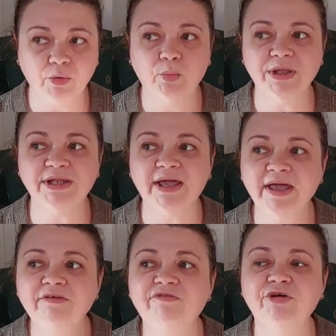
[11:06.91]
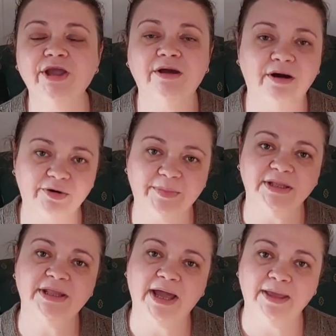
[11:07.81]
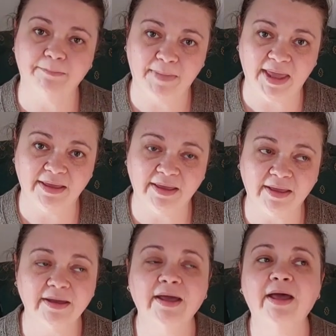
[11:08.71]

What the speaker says: with every garment I'm making.